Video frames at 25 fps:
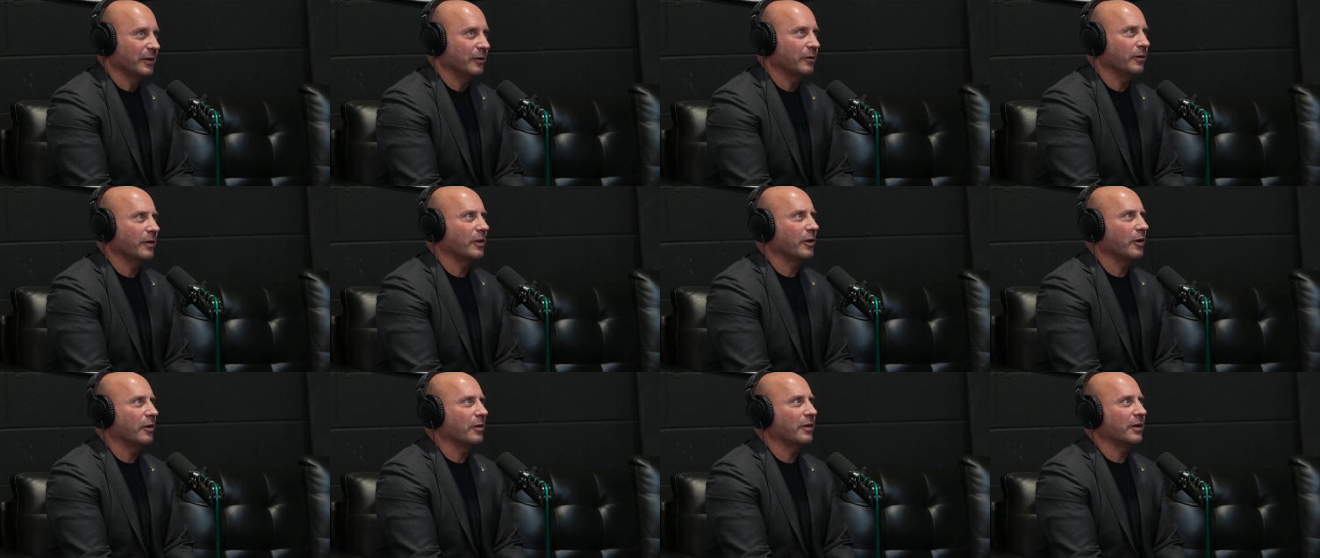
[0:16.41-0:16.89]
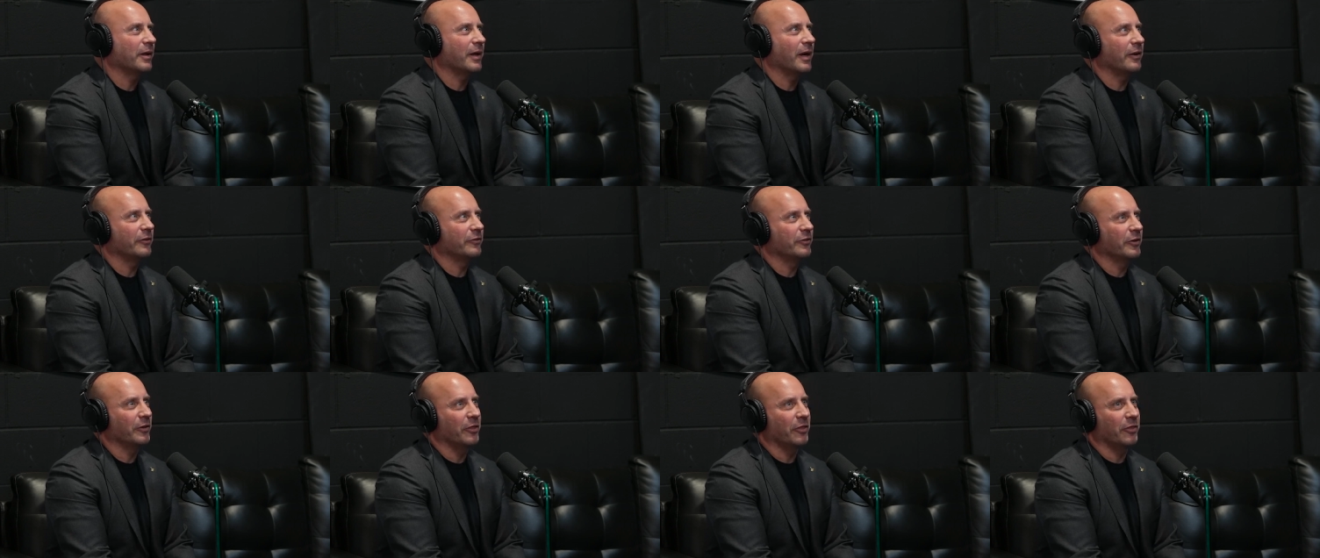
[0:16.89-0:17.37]
There, there are the
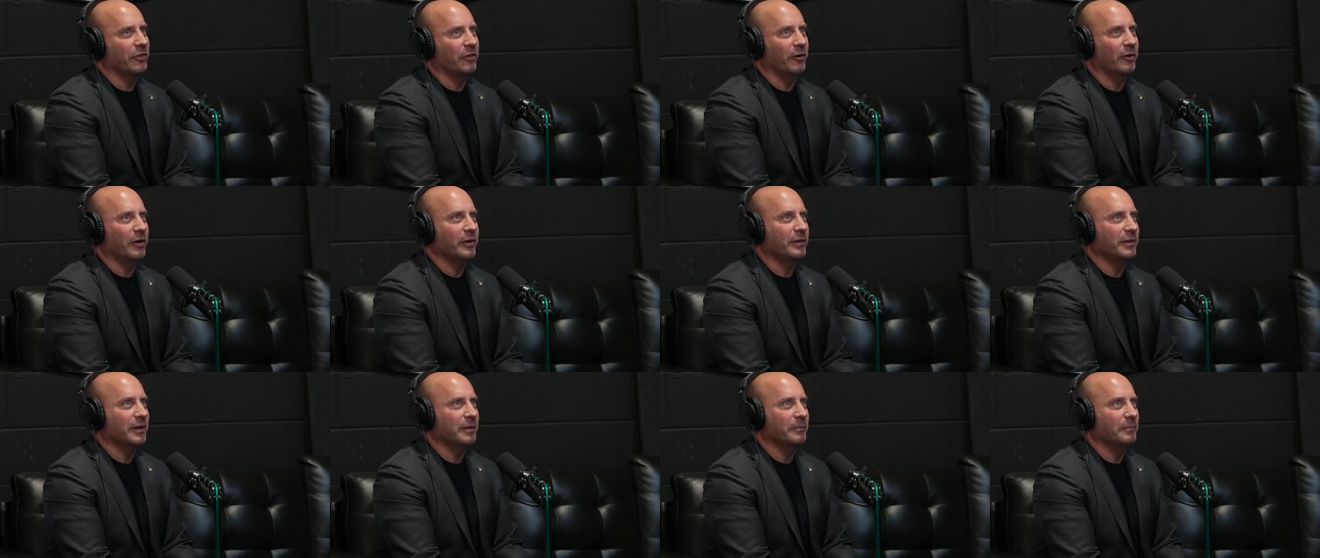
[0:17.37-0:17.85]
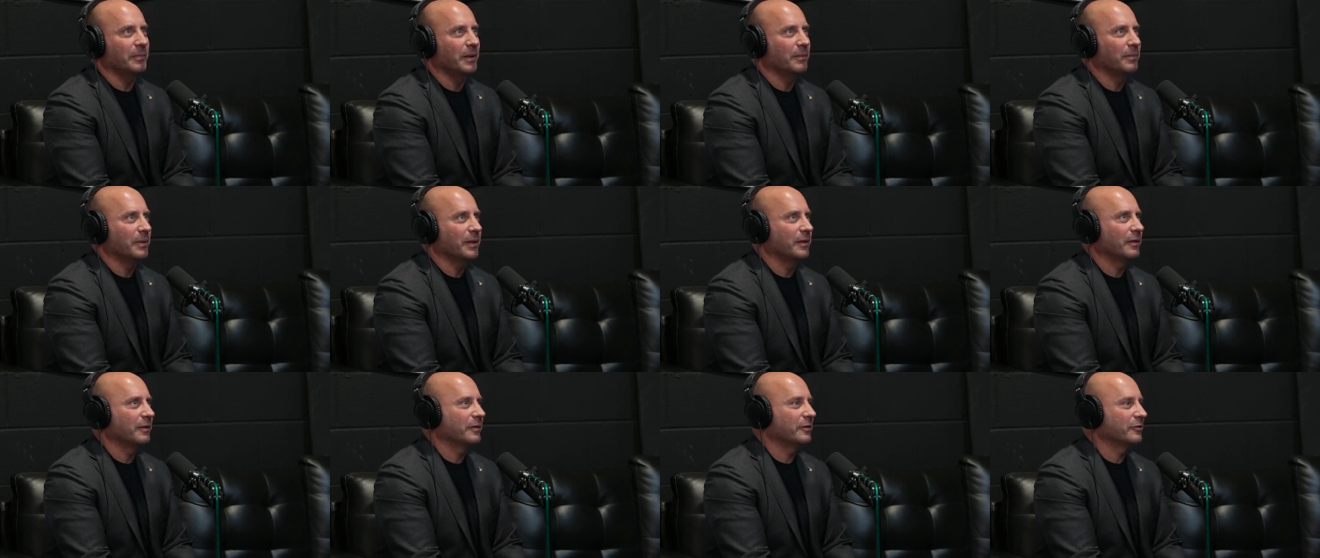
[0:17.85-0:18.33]
guys that thought that
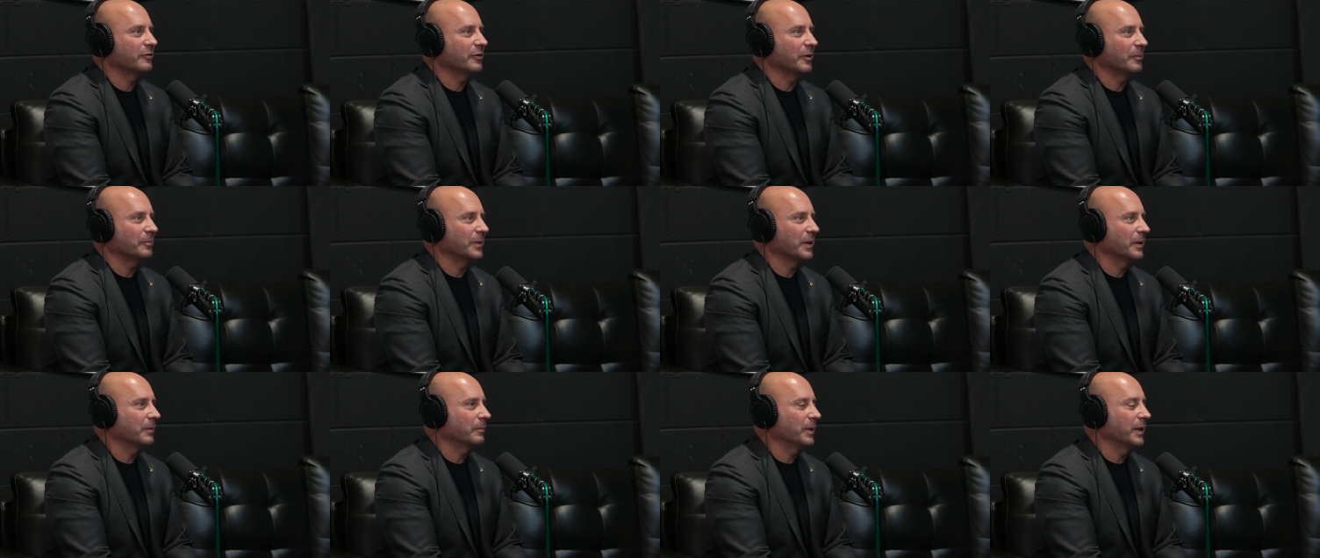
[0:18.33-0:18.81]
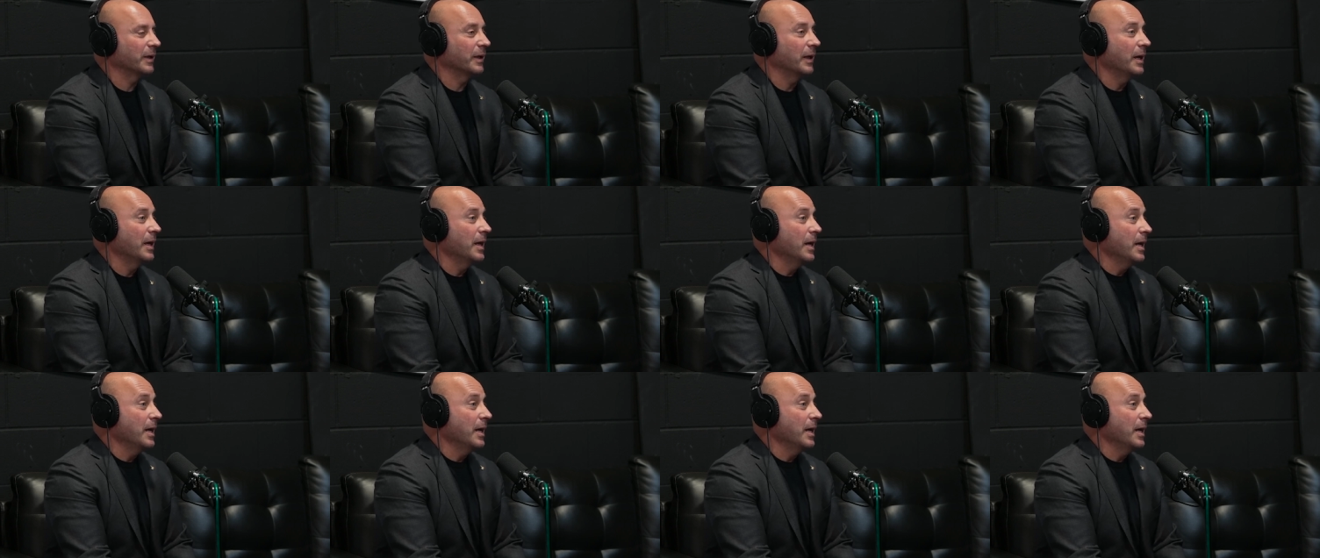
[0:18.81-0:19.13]
maybe something, but